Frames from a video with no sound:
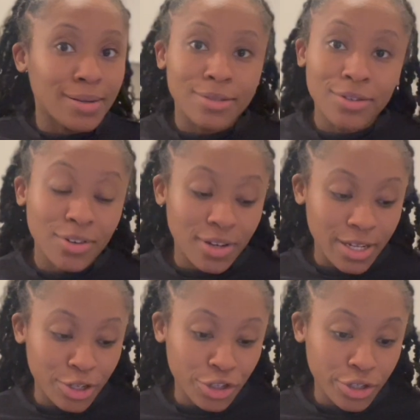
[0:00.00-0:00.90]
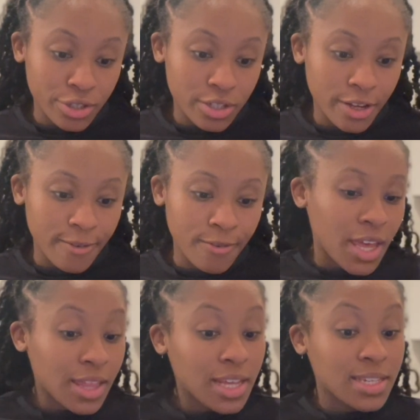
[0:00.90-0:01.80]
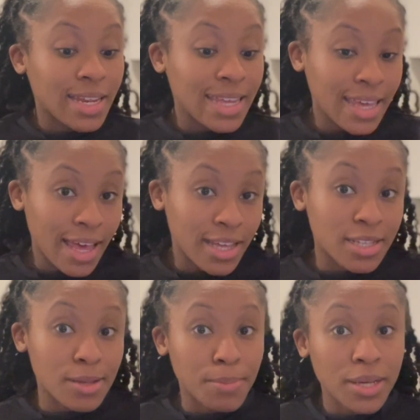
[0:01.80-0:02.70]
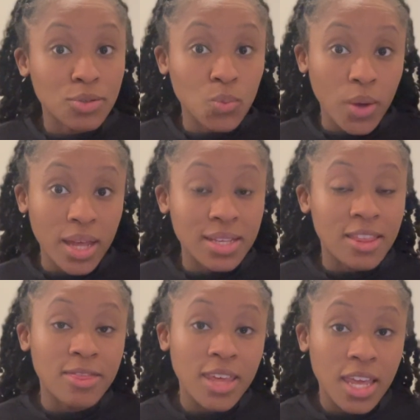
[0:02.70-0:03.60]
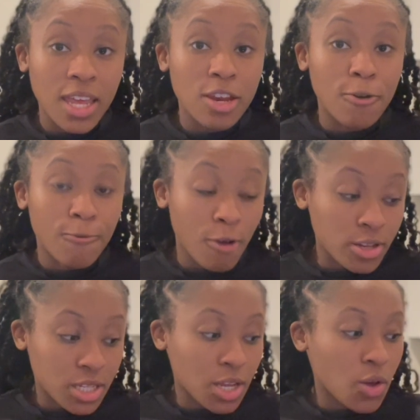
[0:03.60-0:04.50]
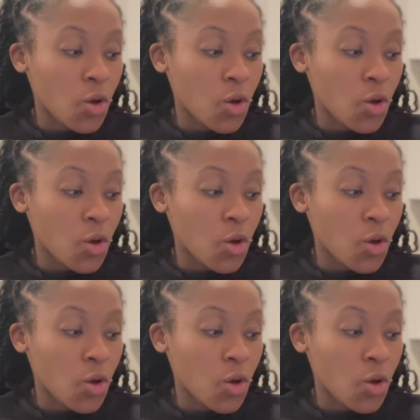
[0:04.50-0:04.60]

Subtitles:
ain't doing all that sugar stuff. And they said, yeah, it's the best way to thicken your frosting